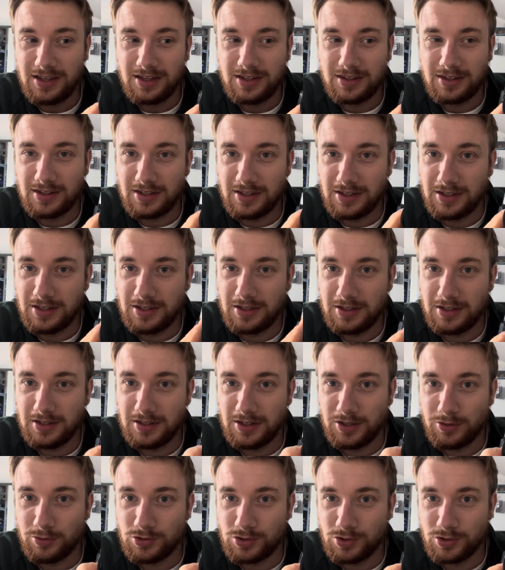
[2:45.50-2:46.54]

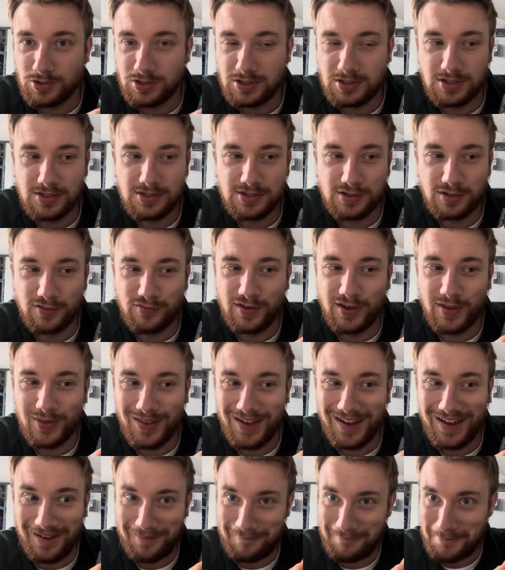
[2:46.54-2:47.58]
you adjust and stuff like
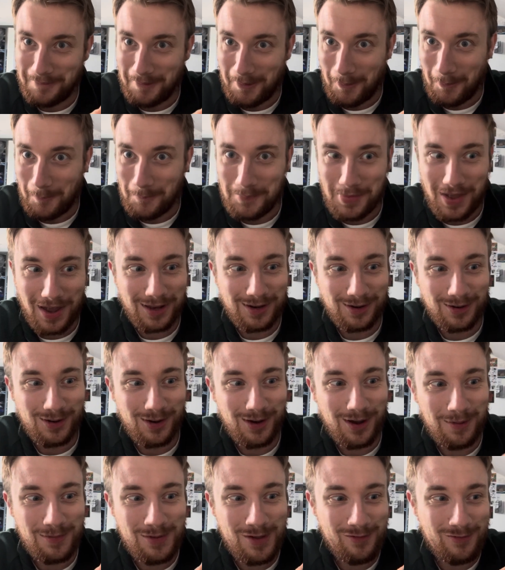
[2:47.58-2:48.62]
that. I don't know.
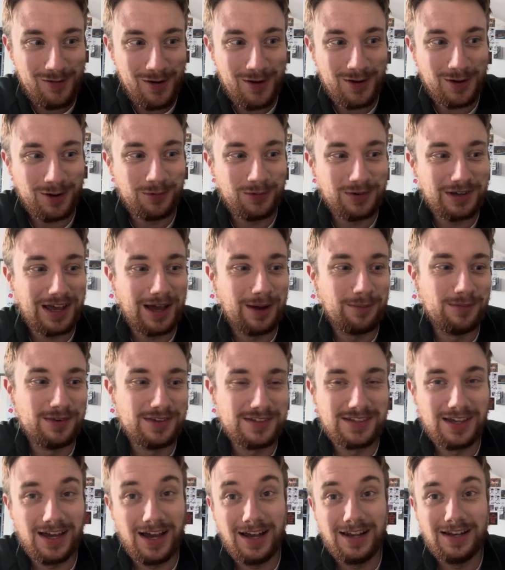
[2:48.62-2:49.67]
I'm not very good with
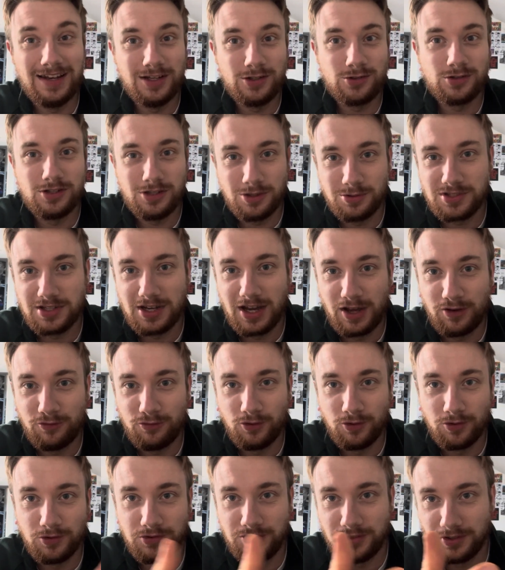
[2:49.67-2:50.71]
cameras. I literally use an
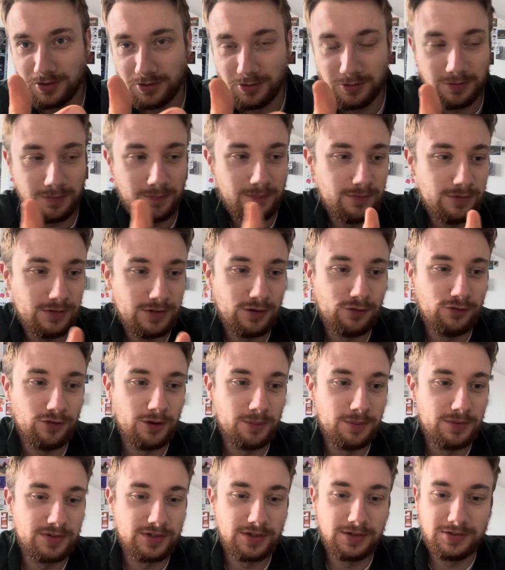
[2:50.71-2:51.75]
iPhone to
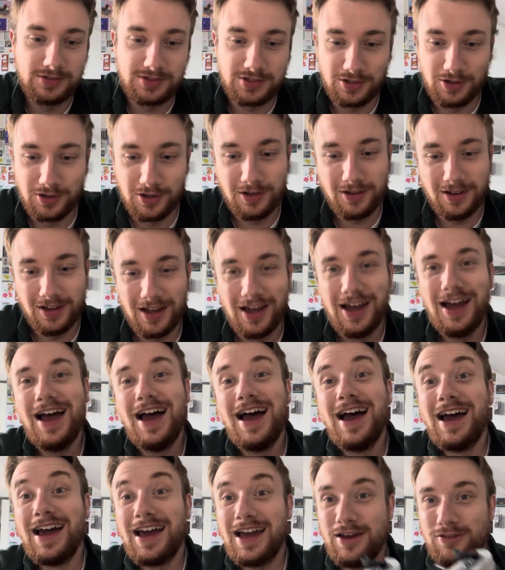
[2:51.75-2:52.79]
film this on, so
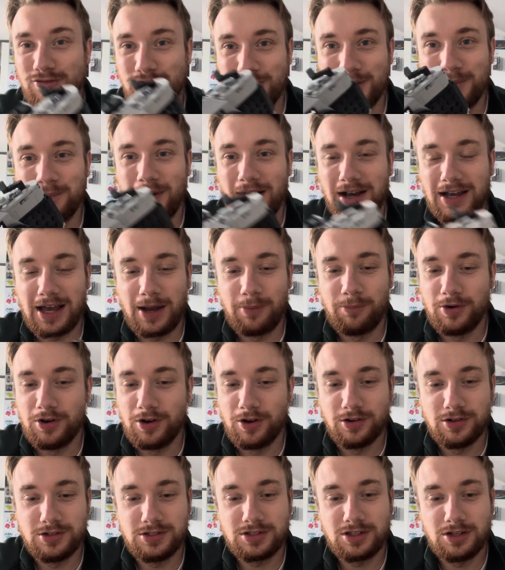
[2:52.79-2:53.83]
if my camera
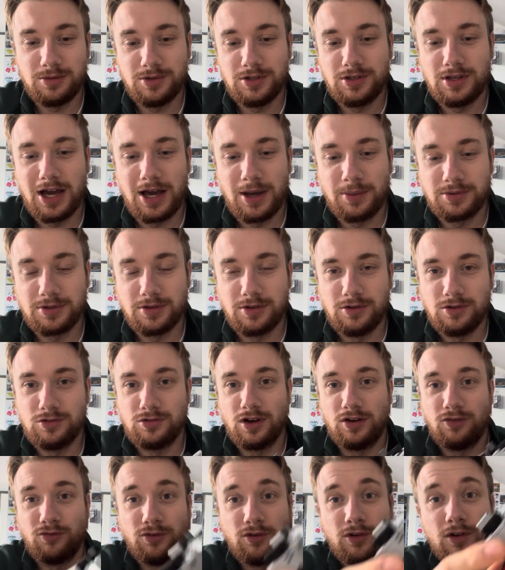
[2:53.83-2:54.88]
knowledge is going to be absolutely
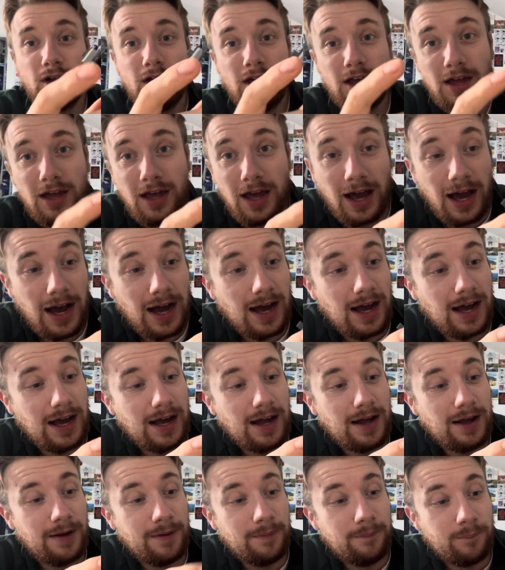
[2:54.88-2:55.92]
dreadful.
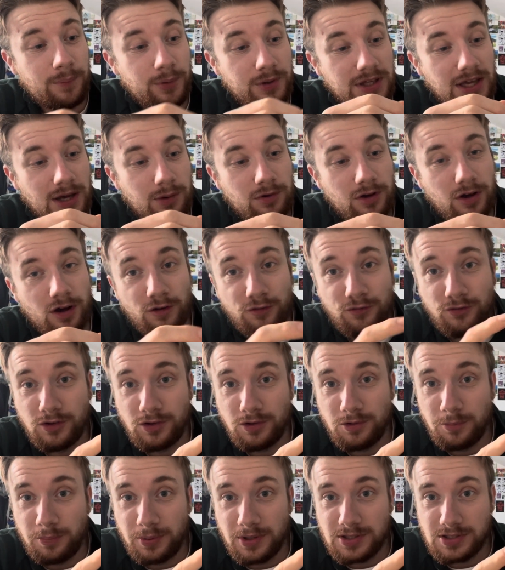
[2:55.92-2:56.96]
But yeah, we've got a
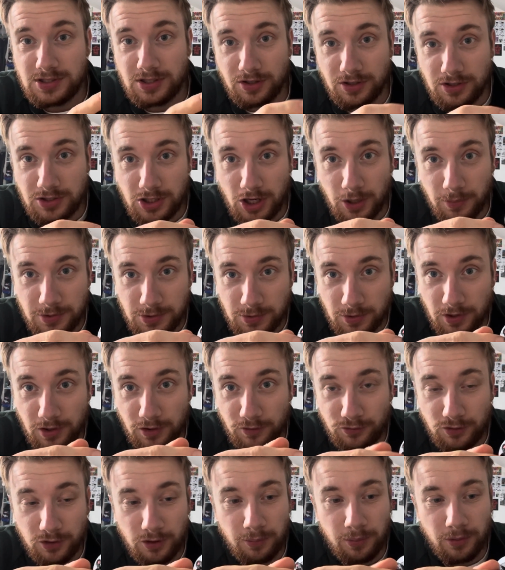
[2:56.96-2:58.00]
few bits on the top as well, a
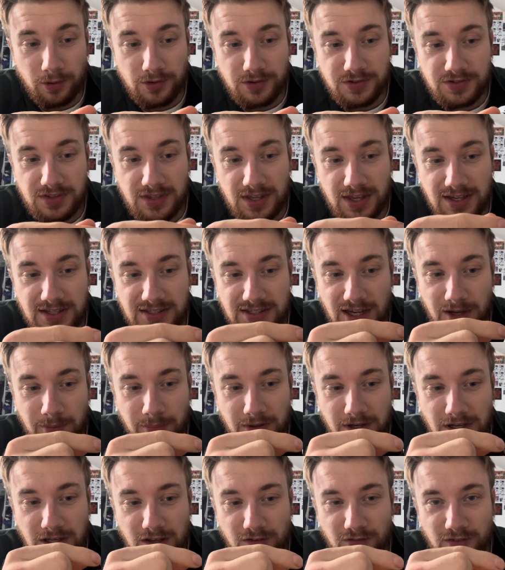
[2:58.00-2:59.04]
few buttons. This, I
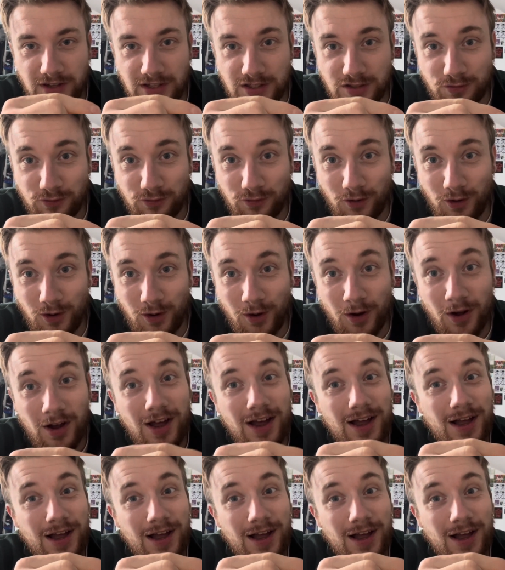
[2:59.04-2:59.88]
believe, is for